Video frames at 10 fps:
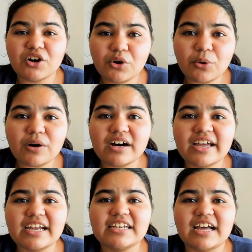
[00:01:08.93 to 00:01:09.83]
go
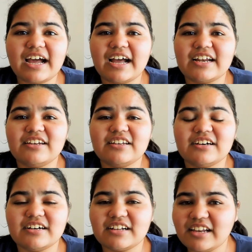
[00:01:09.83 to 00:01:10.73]
ahead and
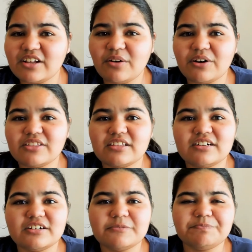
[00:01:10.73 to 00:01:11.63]
click on
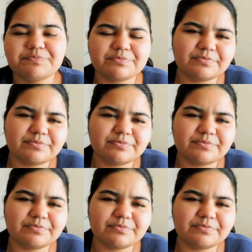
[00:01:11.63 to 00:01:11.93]
the